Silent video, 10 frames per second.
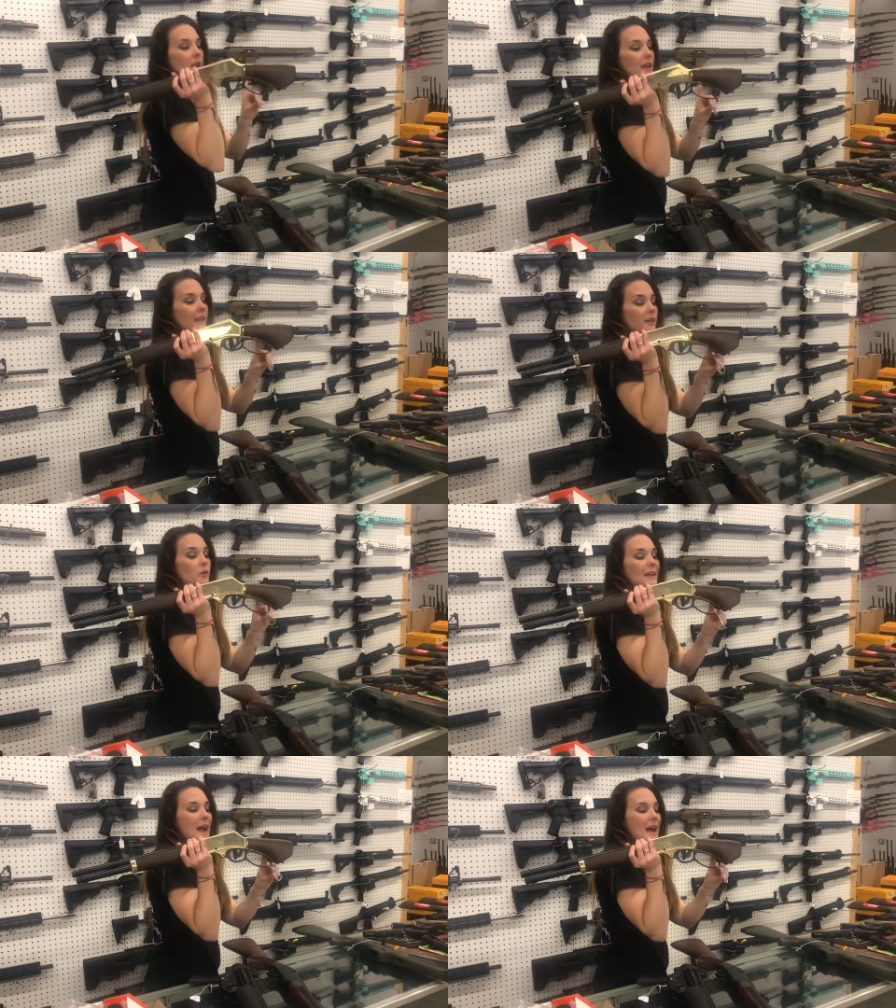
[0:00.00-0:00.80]

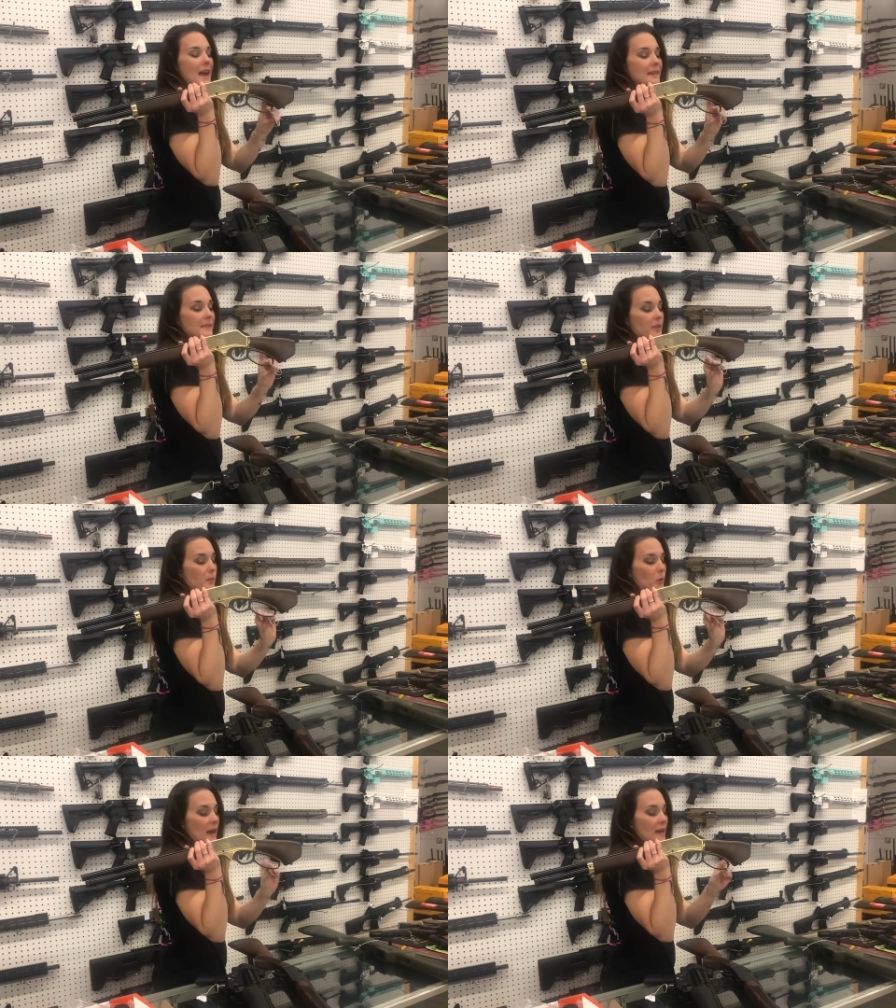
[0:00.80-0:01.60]
Henry X in
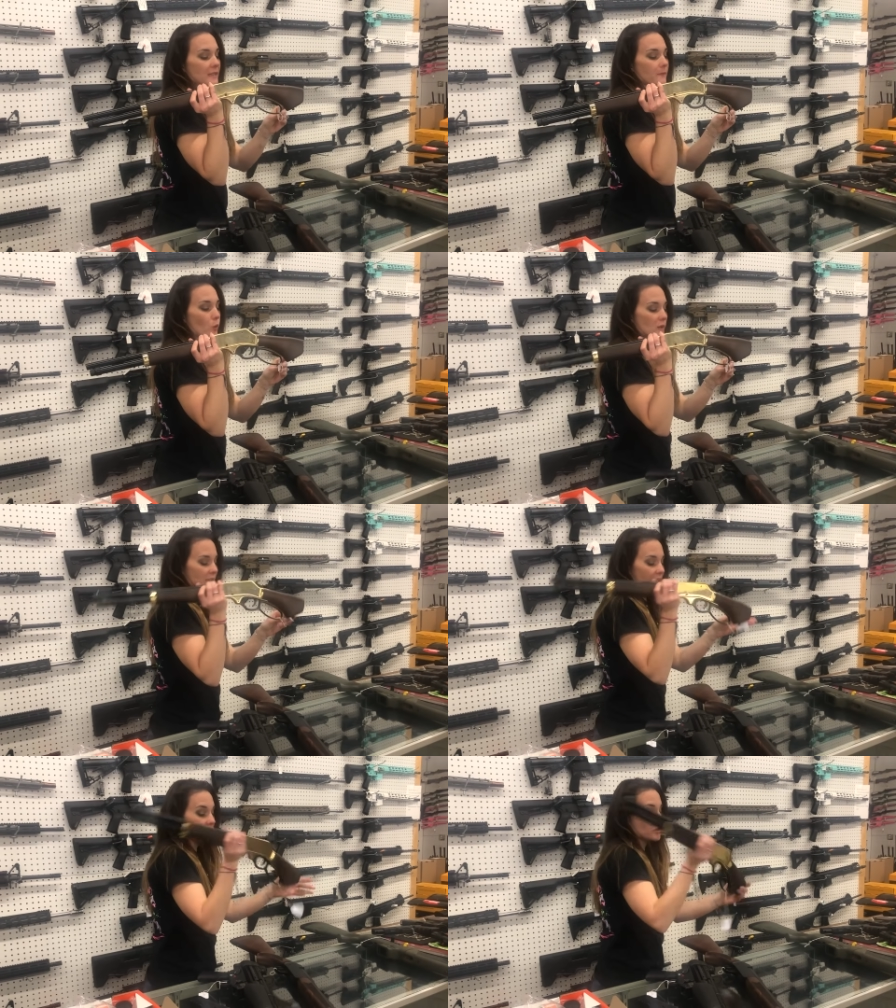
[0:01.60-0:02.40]
Nebraska,
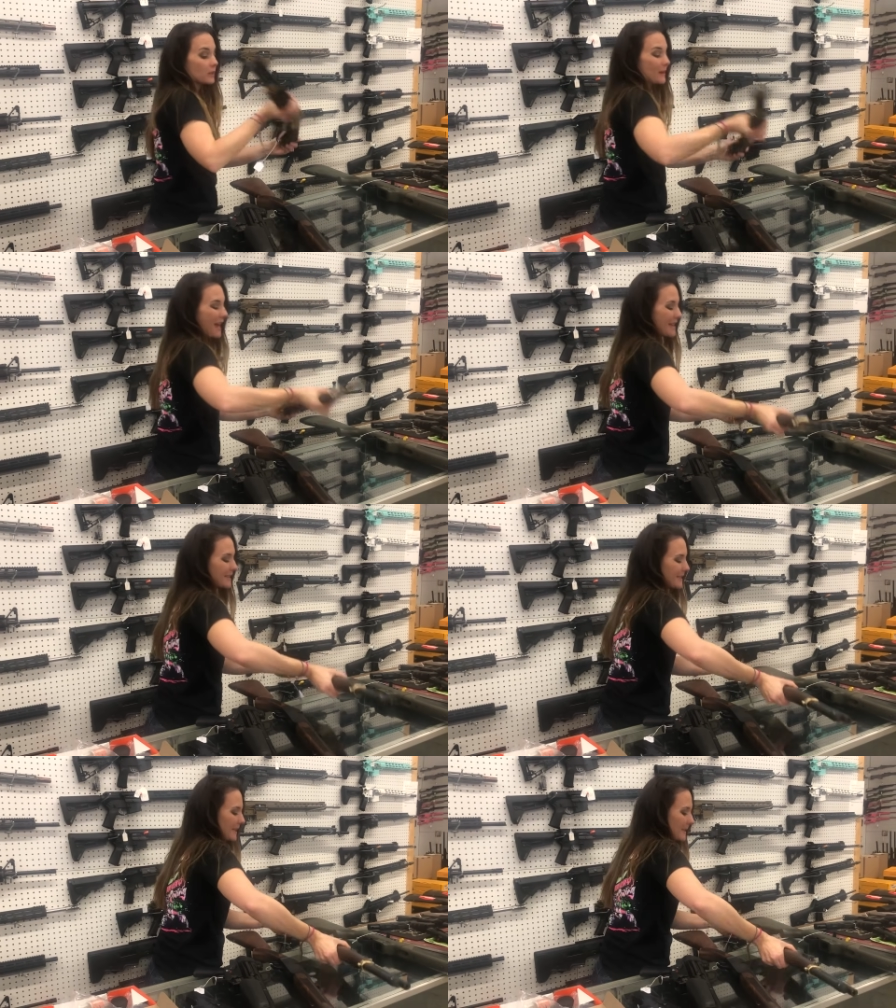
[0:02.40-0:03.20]
410. She's going to be
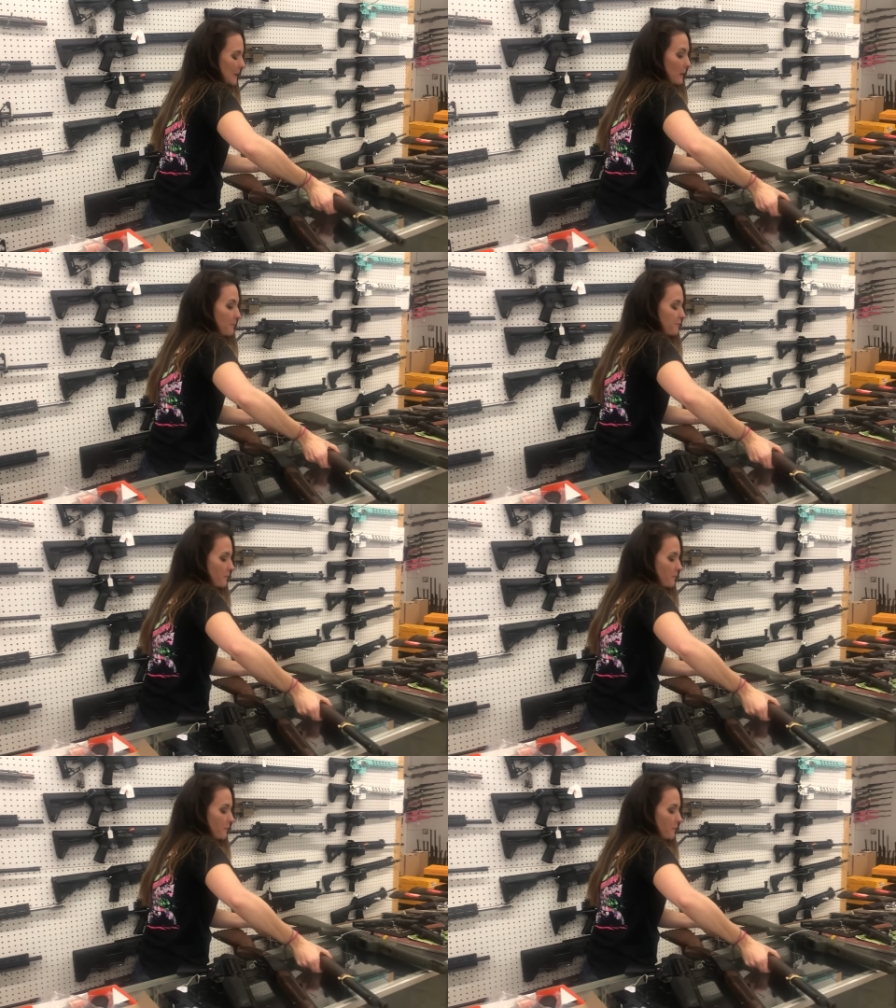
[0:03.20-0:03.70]
860.